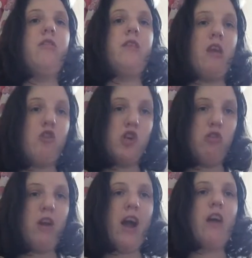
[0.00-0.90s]
this
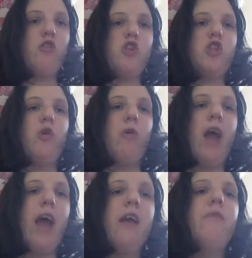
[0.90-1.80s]
young actress who
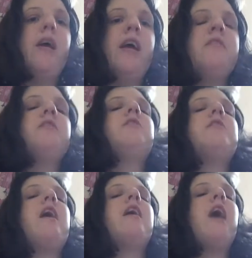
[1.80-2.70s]
came into
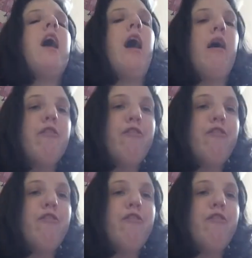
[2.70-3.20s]
that calf